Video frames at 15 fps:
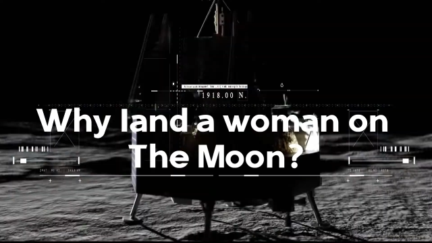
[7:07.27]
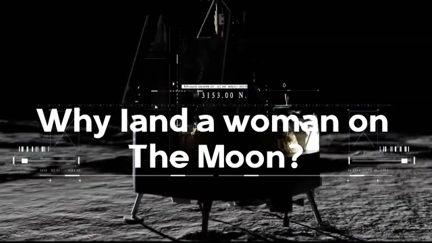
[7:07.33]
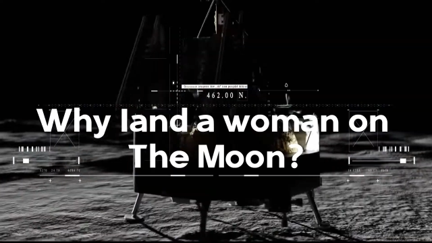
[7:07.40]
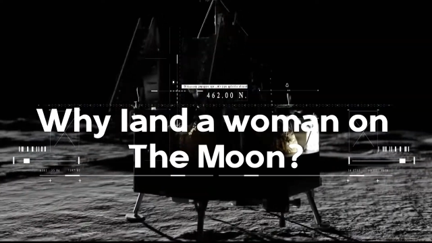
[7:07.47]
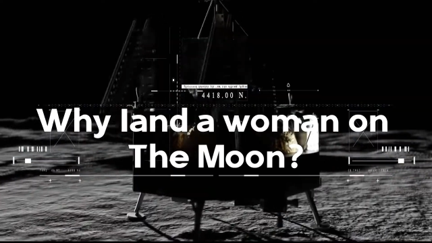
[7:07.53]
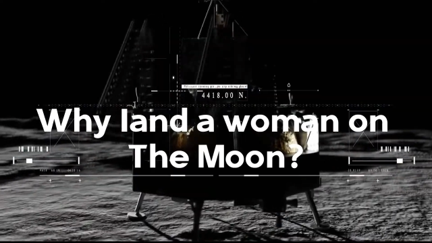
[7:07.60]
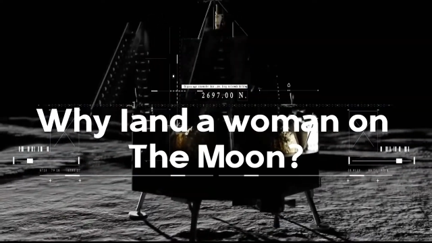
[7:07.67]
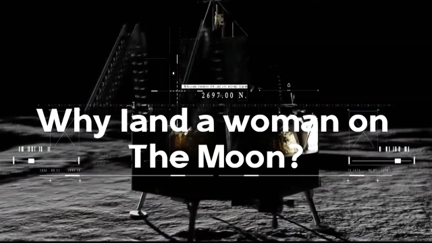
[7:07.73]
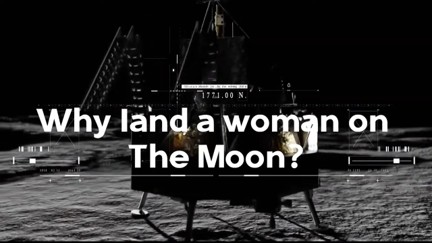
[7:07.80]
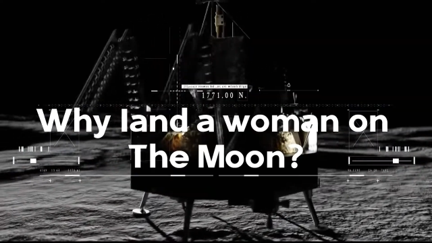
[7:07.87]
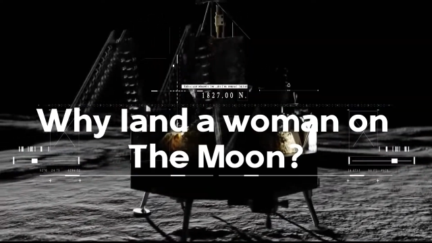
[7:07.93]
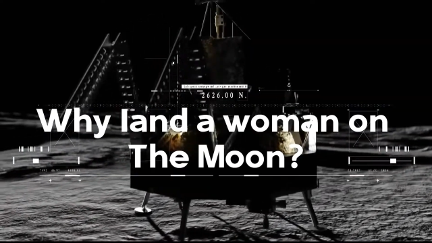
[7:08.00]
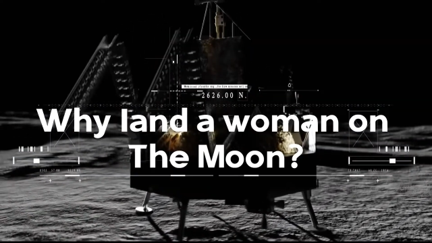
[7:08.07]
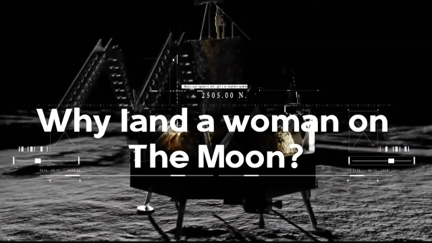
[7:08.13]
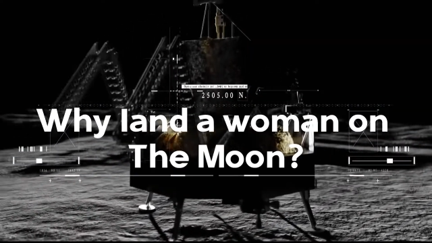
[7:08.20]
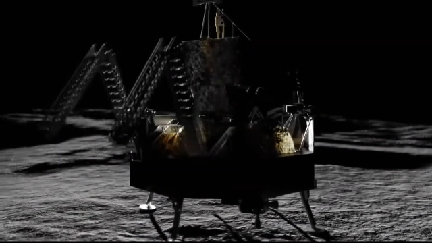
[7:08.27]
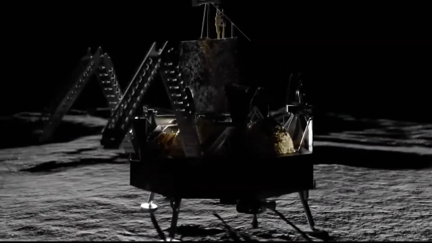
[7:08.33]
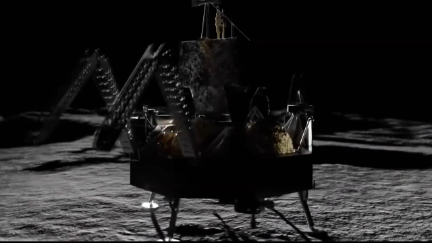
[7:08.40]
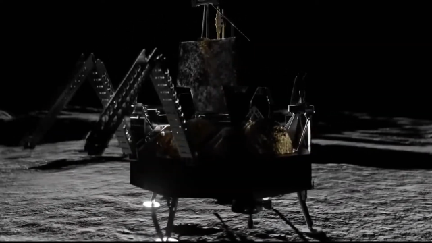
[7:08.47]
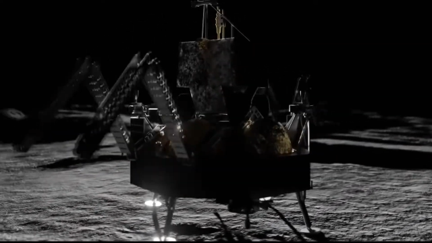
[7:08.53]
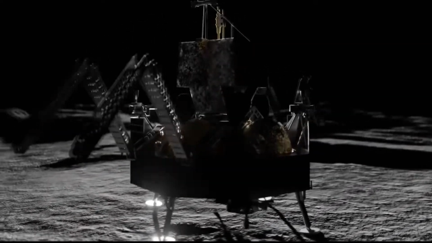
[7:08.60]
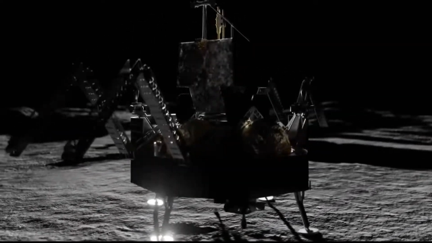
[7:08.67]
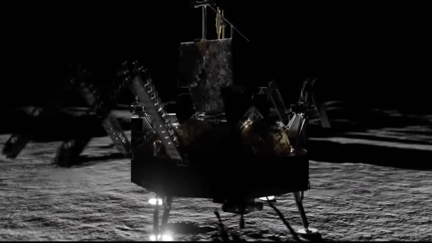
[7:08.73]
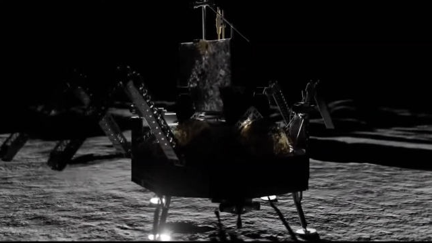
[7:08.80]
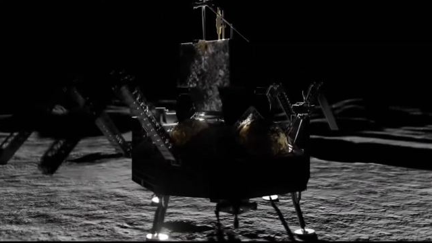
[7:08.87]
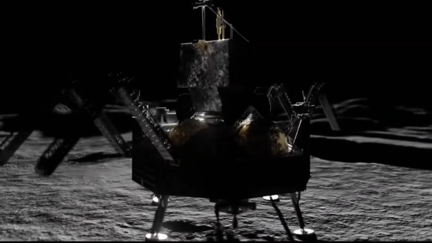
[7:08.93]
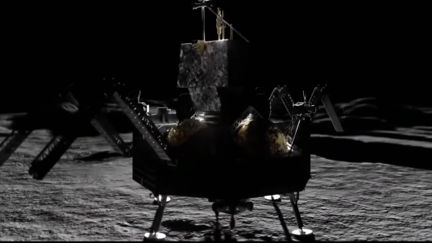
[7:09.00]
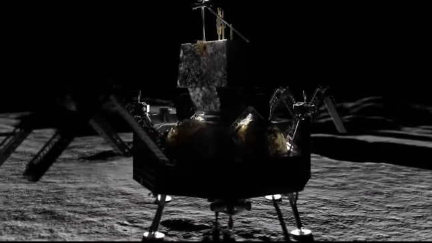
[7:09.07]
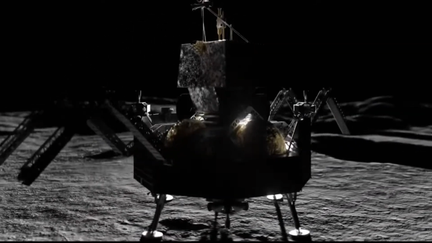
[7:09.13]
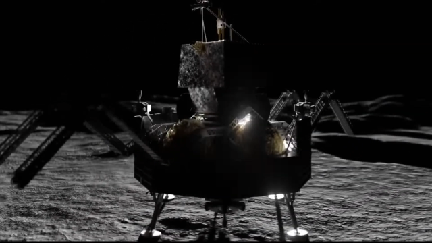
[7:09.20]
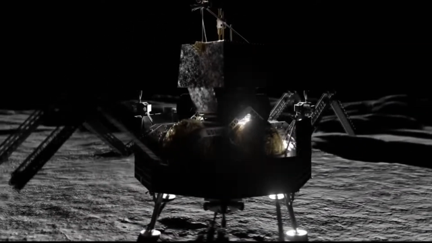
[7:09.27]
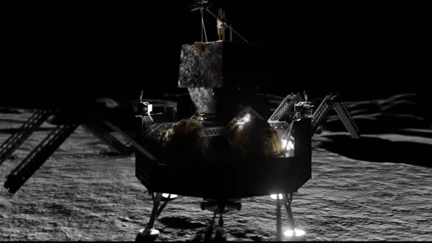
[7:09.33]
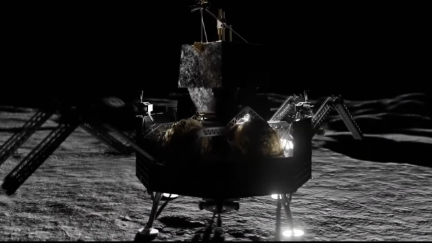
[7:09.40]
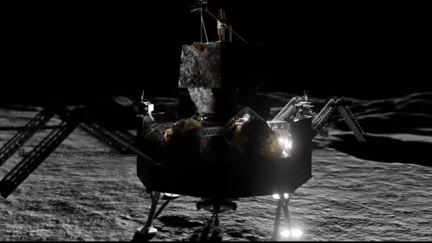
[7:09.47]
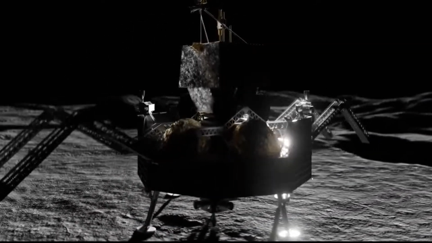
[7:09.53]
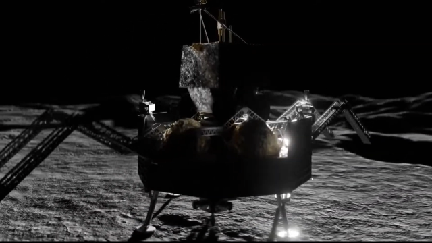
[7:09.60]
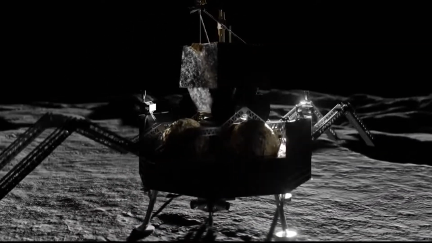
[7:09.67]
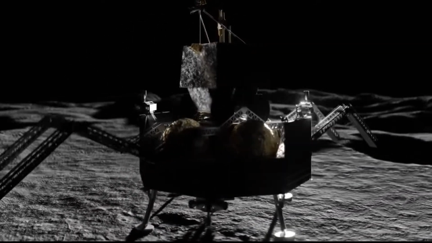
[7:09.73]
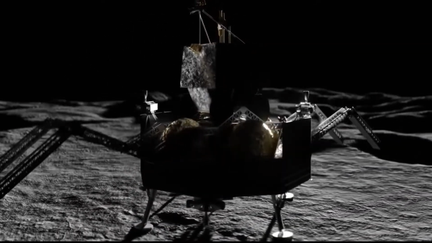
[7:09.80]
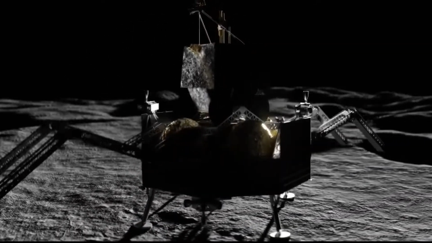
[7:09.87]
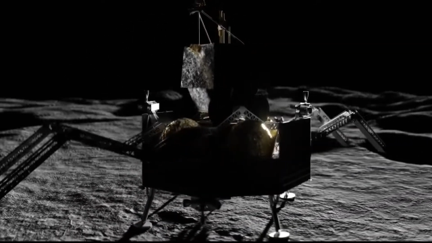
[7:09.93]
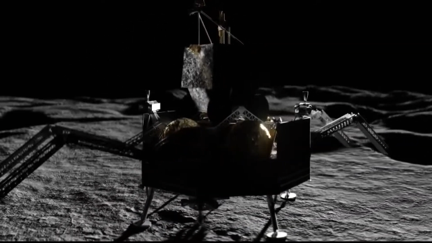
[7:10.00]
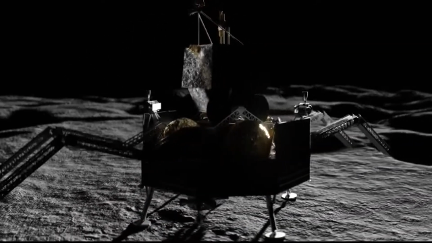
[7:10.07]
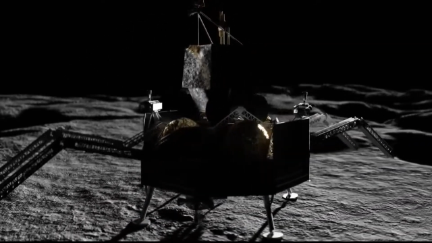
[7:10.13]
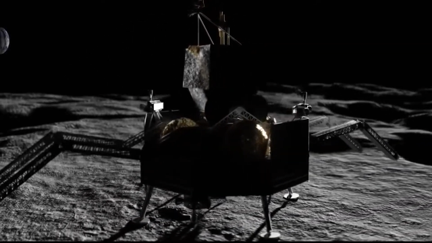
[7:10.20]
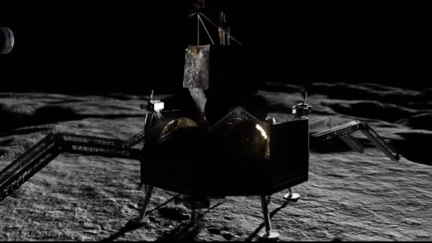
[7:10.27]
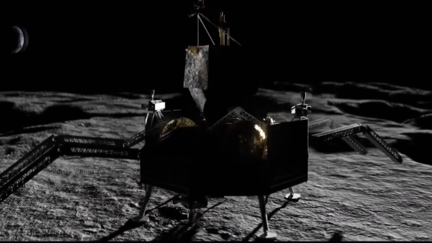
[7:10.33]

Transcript: Nobody's mouth can be seen.